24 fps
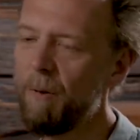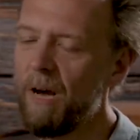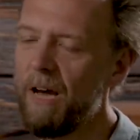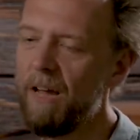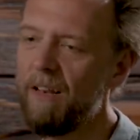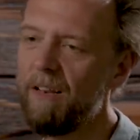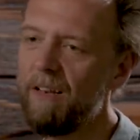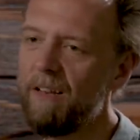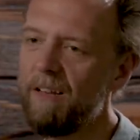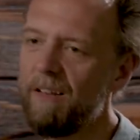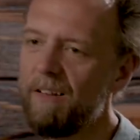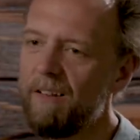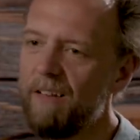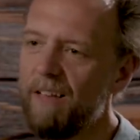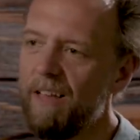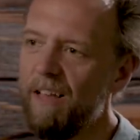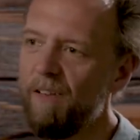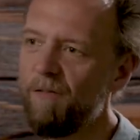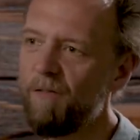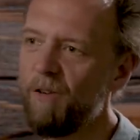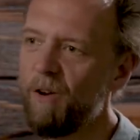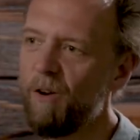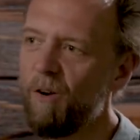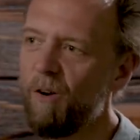But
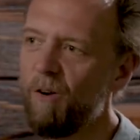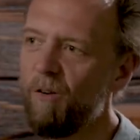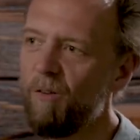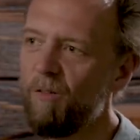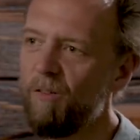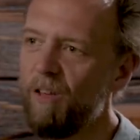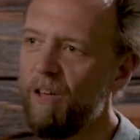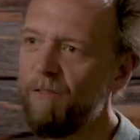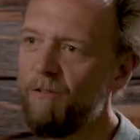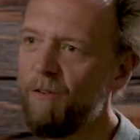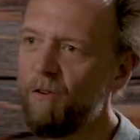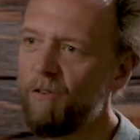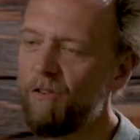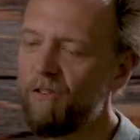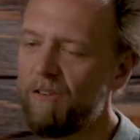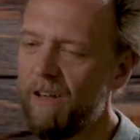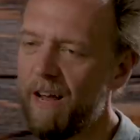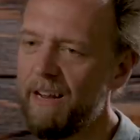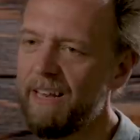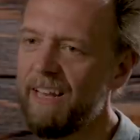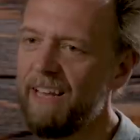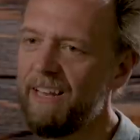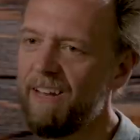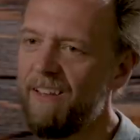if you
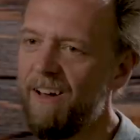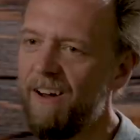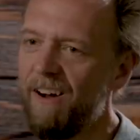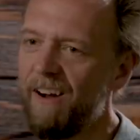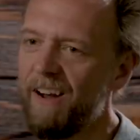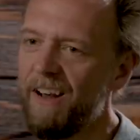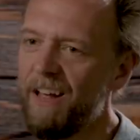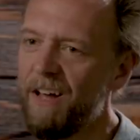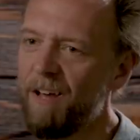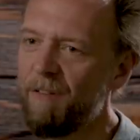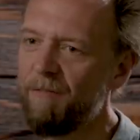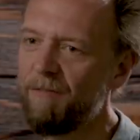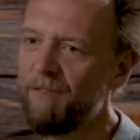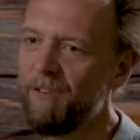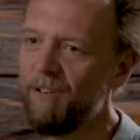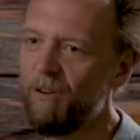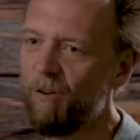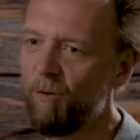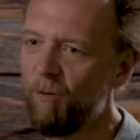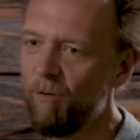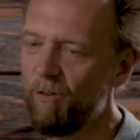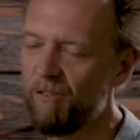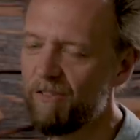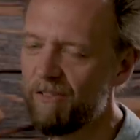study it long enough,
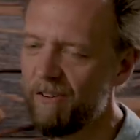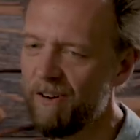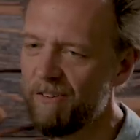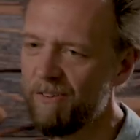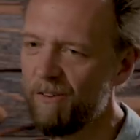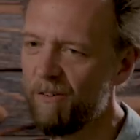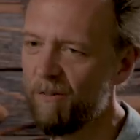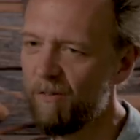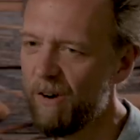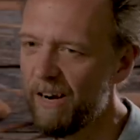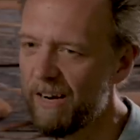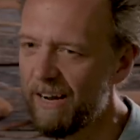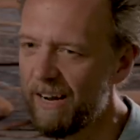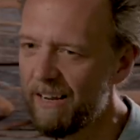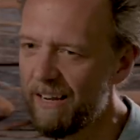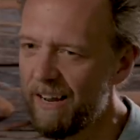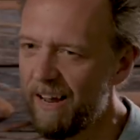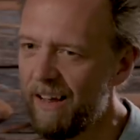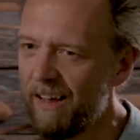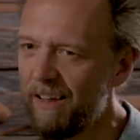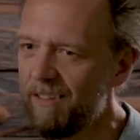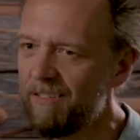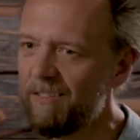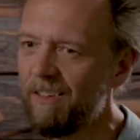you'll start to
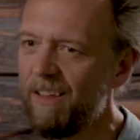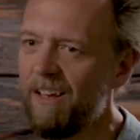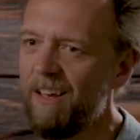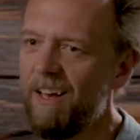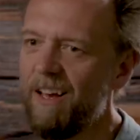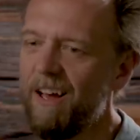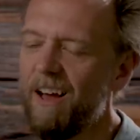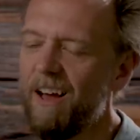recognize,